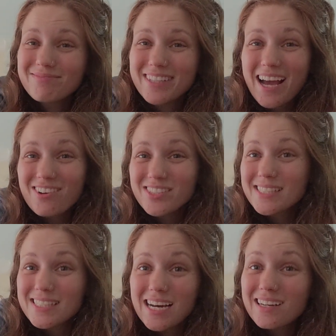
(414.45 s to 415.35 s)
the house
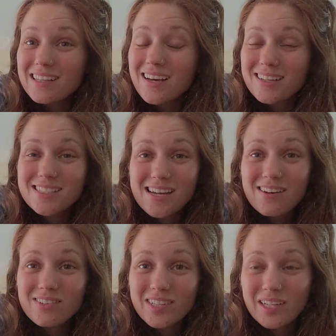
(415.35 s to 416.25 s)
has done a lot of
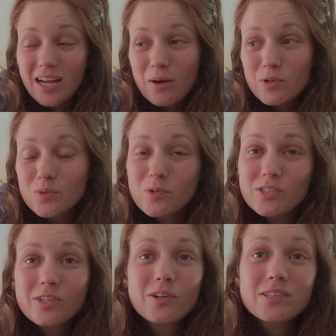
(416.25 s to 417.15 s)
settling. How much more
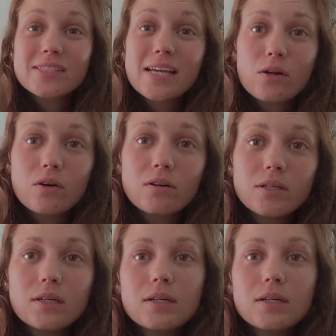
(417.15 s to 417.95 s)
is it going to settle?